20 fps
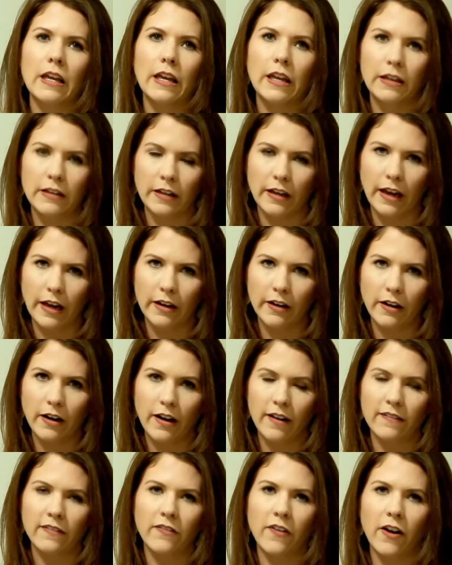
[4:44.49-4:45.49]
indicator
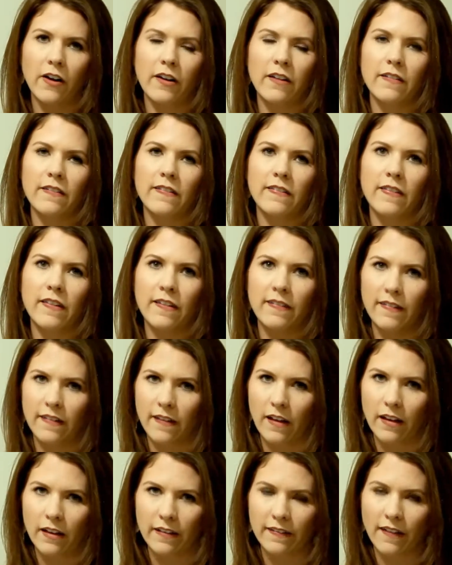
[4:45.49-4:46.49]
as far as this
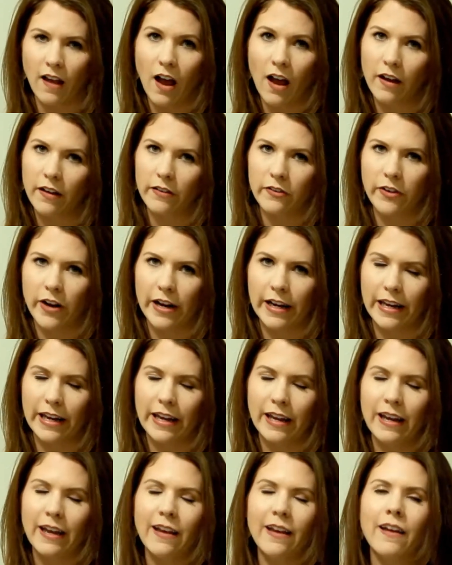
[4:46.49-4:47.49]
is hot and ready,